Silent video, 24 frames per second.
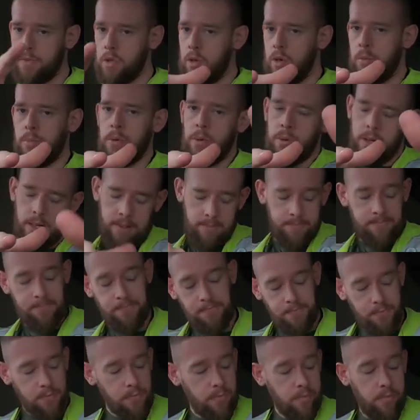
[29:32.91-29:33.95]
Hope you are.
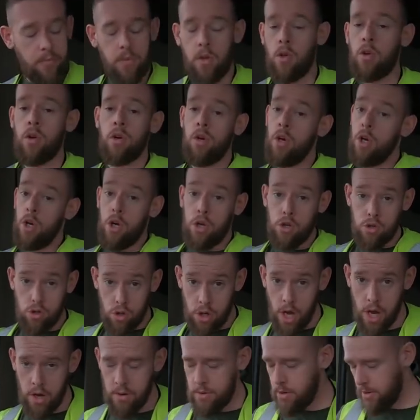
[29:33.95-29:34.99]
So
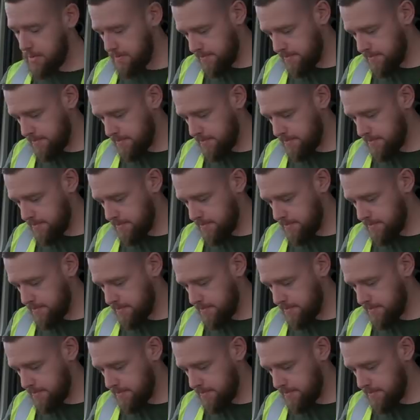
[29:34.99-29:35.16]
now,